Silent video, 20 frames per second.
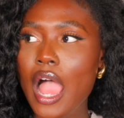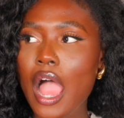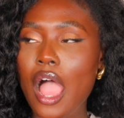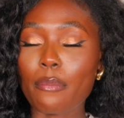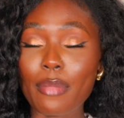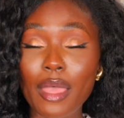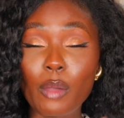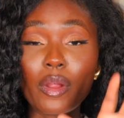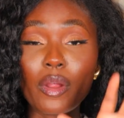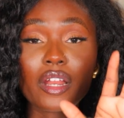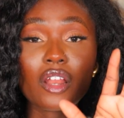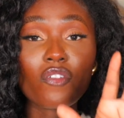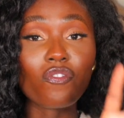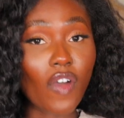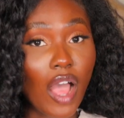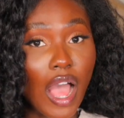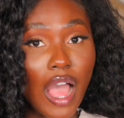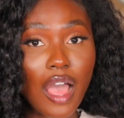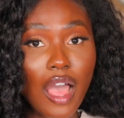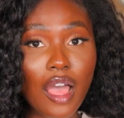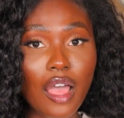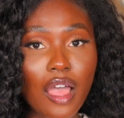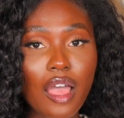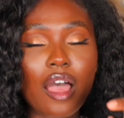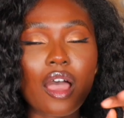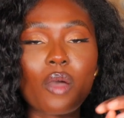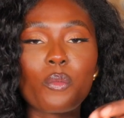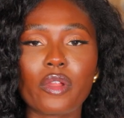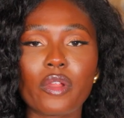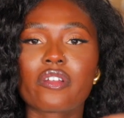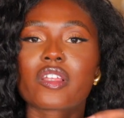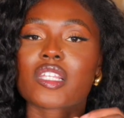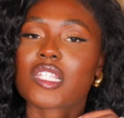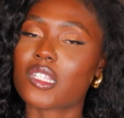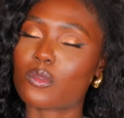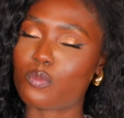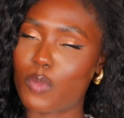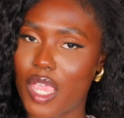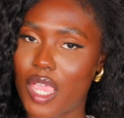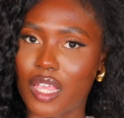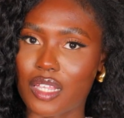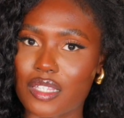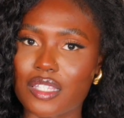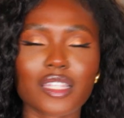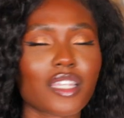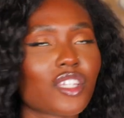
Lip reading: I'm not wearing a faja, I'm wearing Spanx.